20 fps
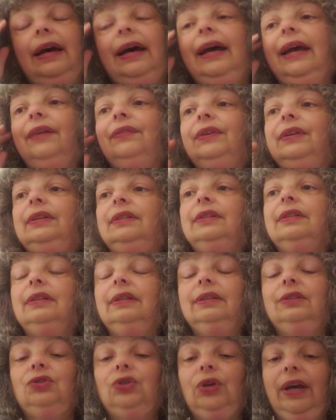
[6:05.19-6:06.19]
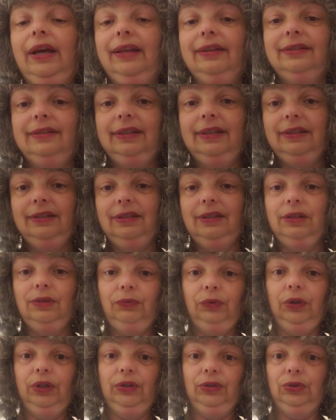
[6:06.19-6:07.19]
I haven't tried seeds in the
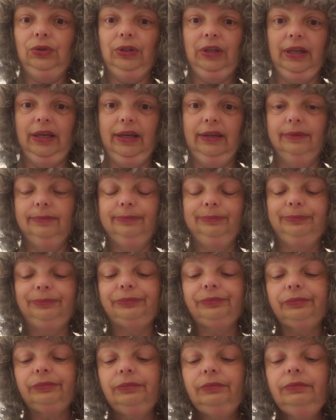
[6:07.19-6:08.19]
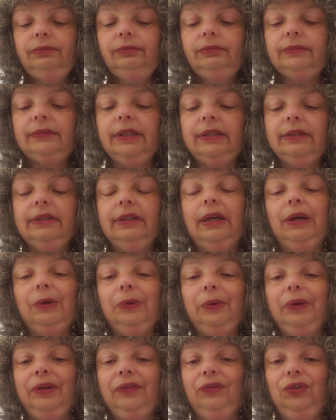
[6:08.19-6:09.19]
freezer yet.
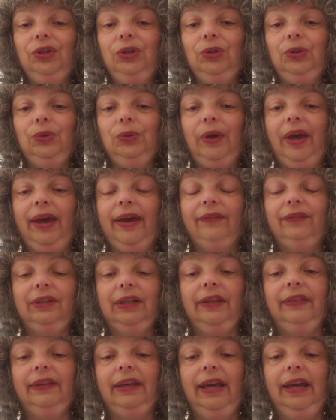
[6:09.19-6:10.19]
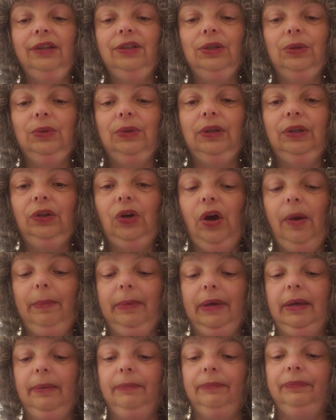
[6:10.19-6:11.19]
So if you have done that, you can
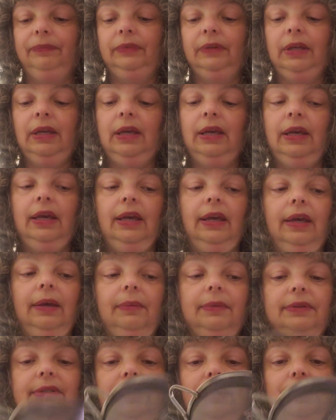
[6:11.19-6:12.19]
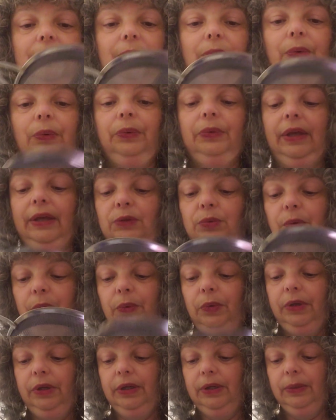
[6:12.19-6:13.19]
comment. So that's what
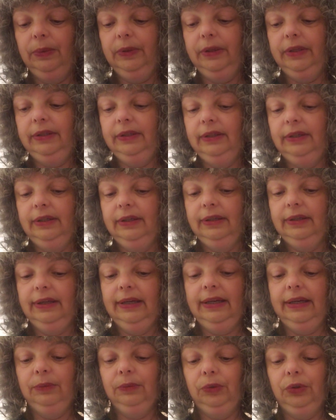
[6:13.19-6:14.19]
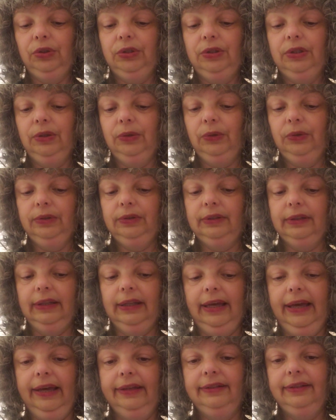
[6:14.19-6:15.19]
we're doing, and we're still
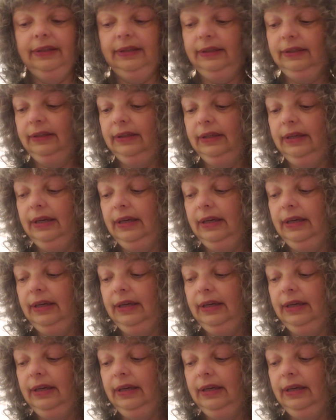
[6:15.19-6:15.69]
slicing